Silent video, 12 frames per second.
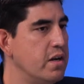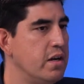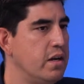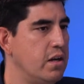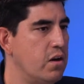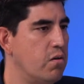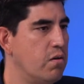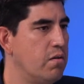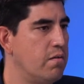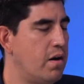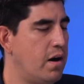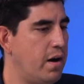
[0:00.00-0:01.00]
you know,
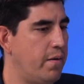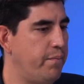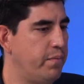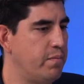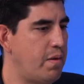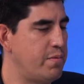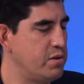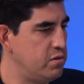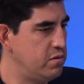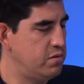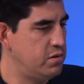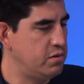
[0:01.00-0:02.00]
maybe
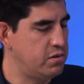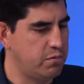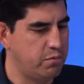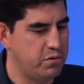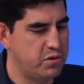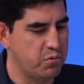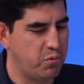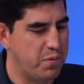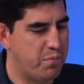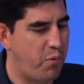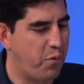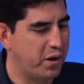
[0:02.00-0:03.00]
to your one
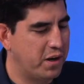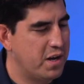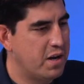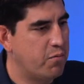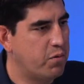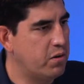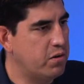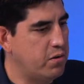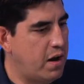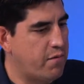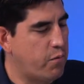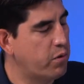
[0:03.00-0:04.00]
point, where you'd
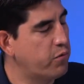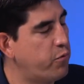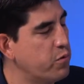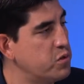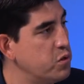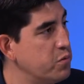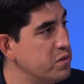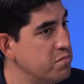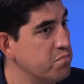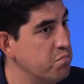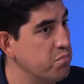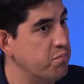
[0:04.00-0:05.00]
have a workforce who was
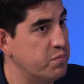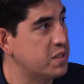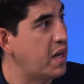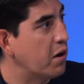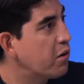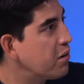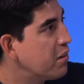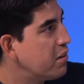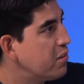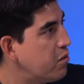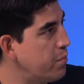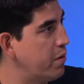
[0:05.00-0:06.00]
scared
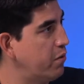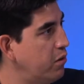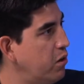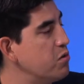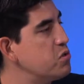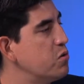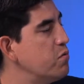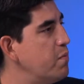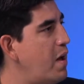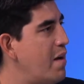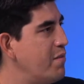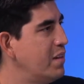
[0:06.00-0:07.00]
to be able to go. So
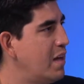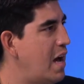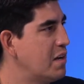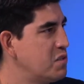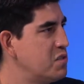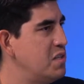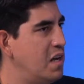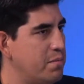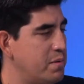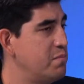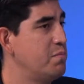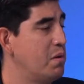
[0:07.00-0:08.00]
having the access data,
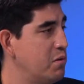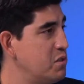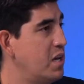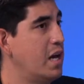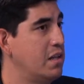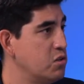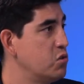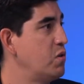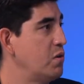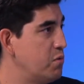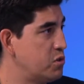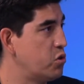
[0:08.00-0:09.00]
but be able to say, hey, this is
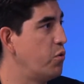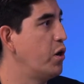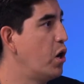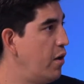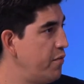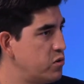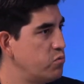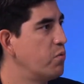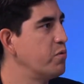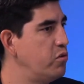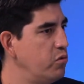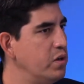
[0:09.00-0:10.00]
like what's going on. This is what
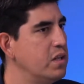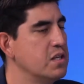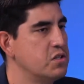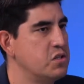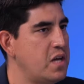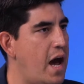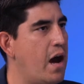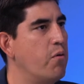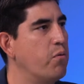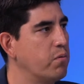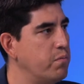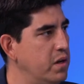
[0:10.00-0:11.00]
we're doing. This is how
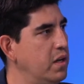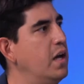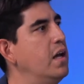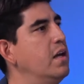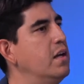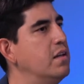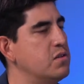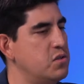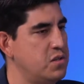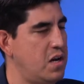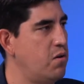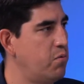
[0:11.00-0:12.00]
we're mitigating. This is
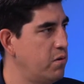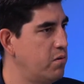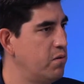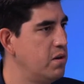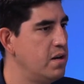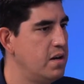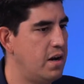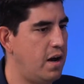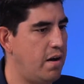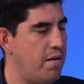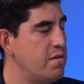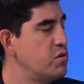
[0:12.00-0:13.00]
how we're.
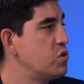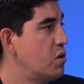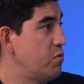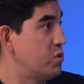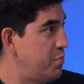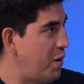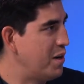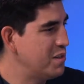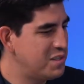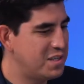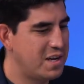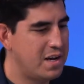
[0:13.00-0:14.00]
This is our response.